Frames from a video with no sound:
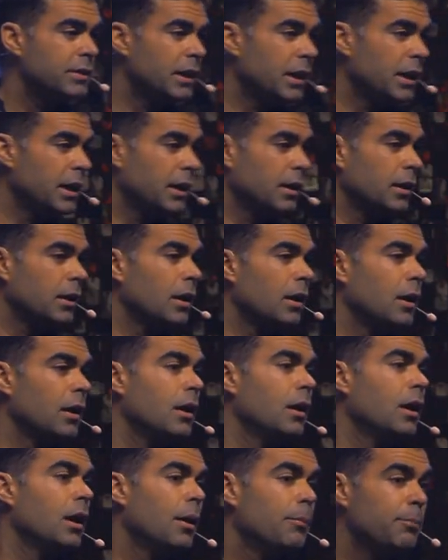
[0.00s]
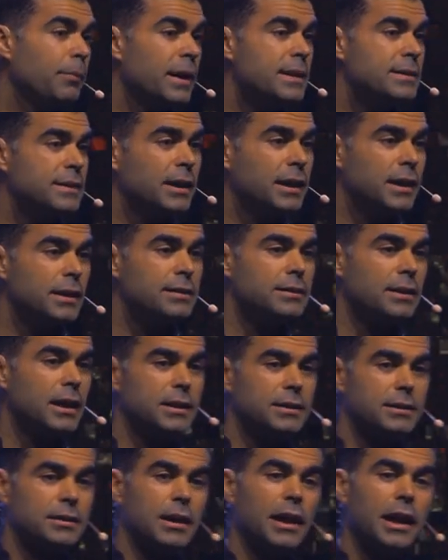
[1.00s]
the amazing
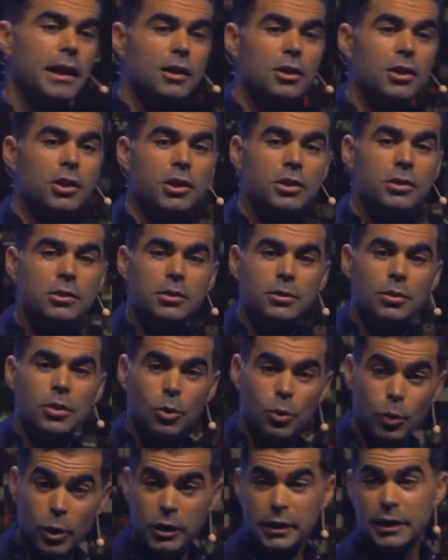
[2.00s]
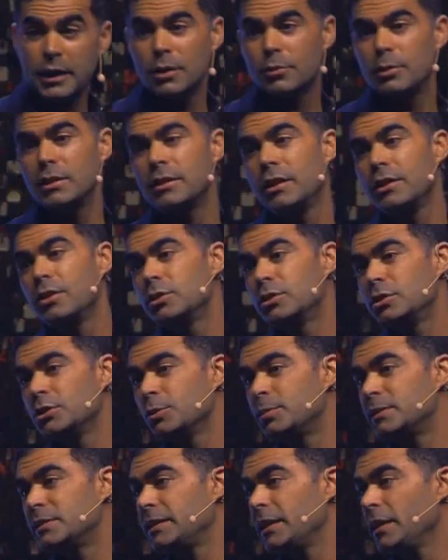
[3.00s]
insights I learned working with the
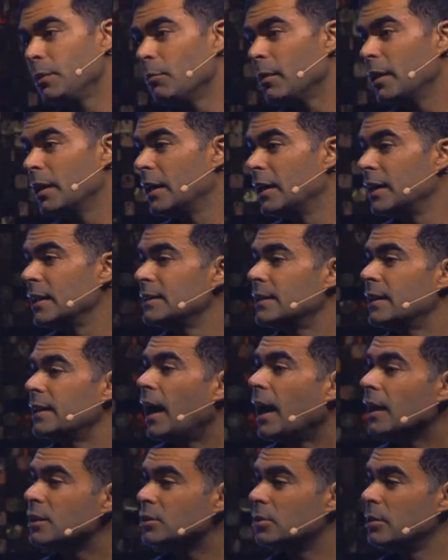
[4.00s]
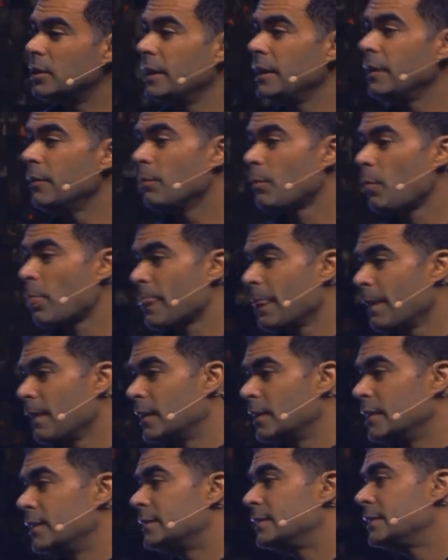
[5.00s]
YouTube team is that actually,
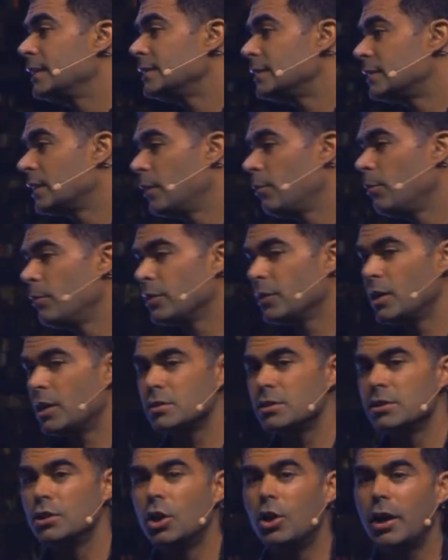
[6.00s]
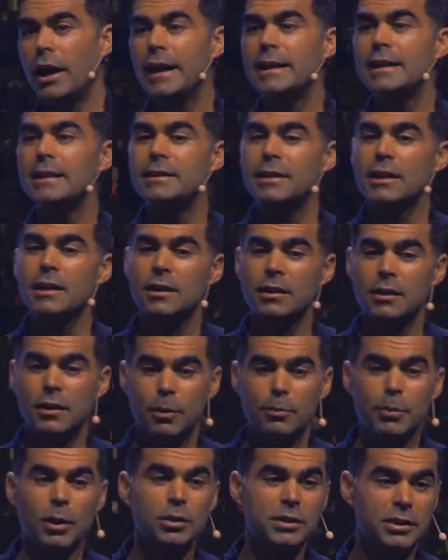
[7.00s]
the system doesn't know anything
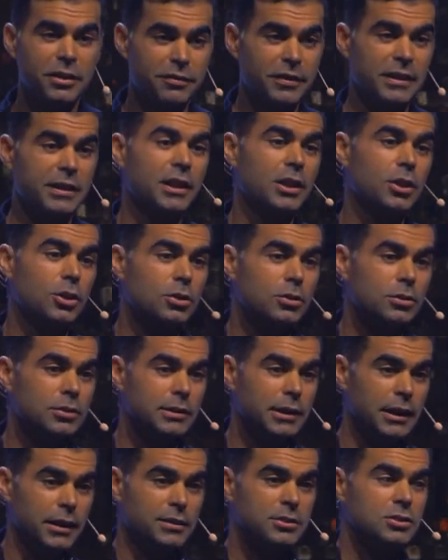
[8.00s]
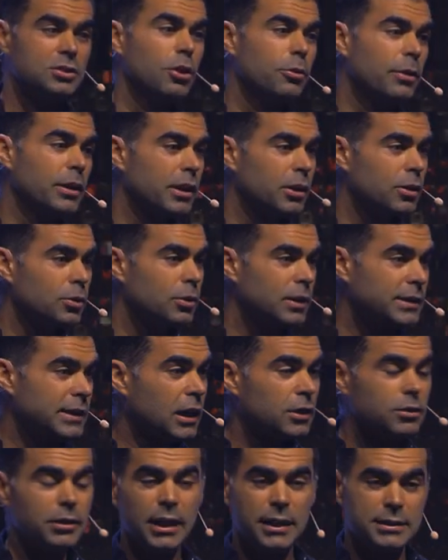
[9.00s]
about the video that is showing you. It
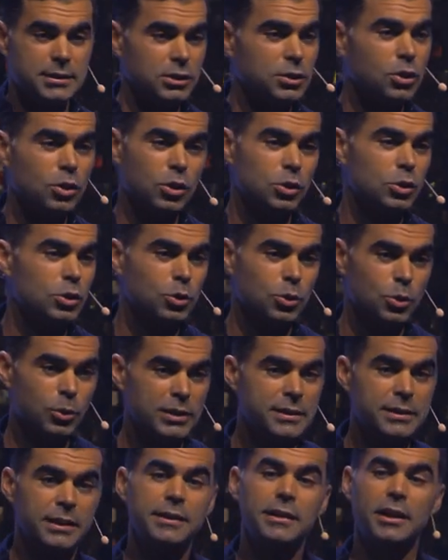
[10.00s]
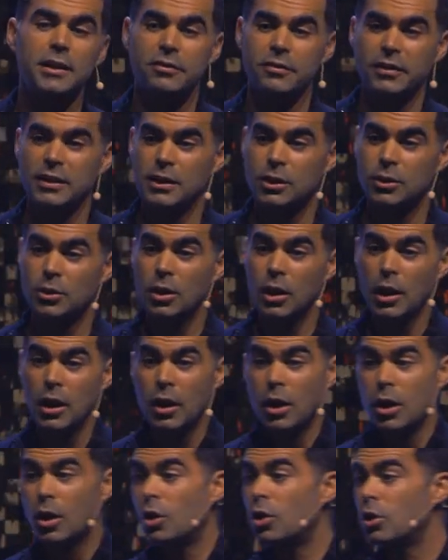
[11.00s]
actually has no clue what's in that video.
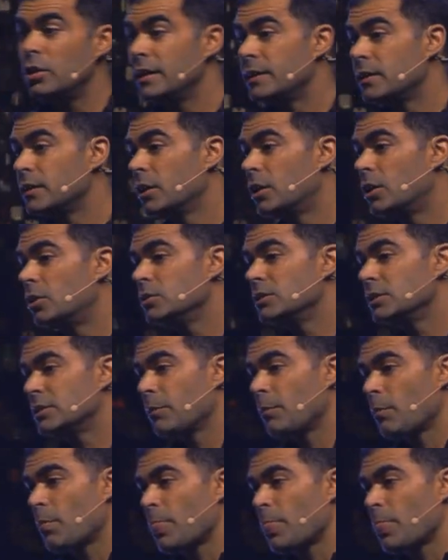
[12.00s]
All it knows